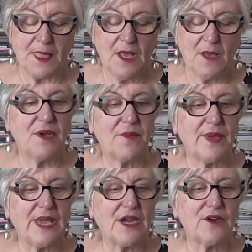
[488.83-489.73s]
But
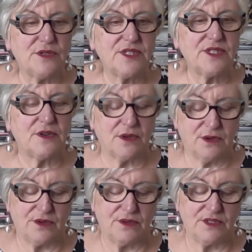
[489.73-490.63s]
we are also
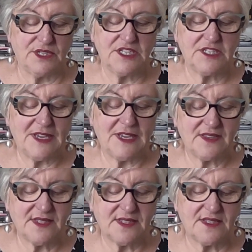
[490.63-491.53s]
called to make
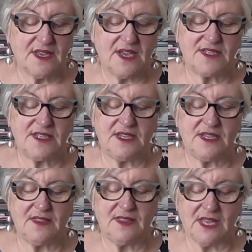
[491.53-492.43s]
the society
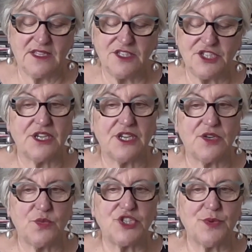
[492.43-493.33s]
and the culture
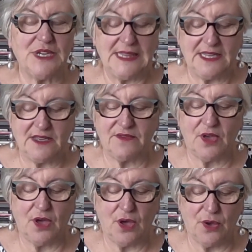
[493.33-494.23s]
in which we live
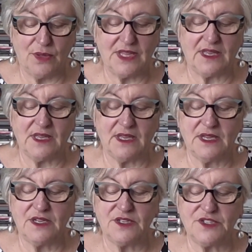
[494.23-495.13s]
holy,
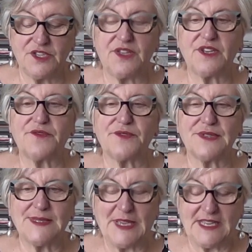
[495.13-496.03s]
so that it
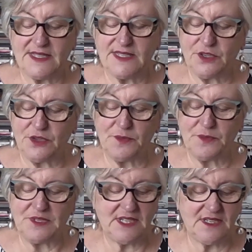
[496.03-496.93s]
respects
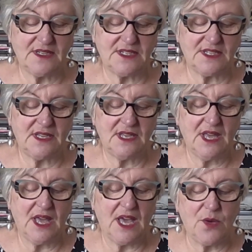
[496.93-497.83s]
human dignity
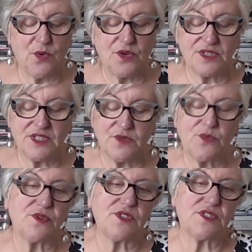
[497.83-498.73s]
and works
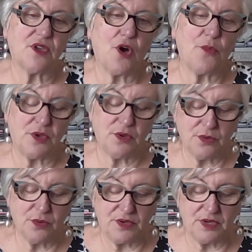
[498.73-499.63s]
towards the common
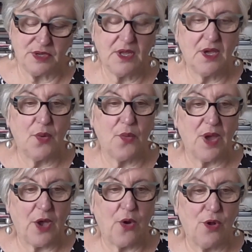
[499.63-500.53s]
good,
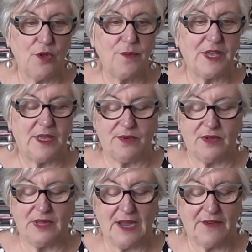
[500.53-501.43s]
where all
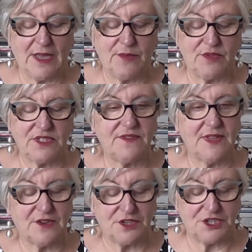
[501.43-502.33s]
people are able to
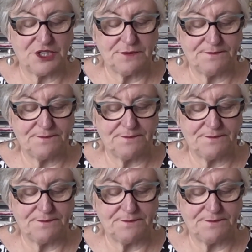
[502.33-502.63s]
flourish.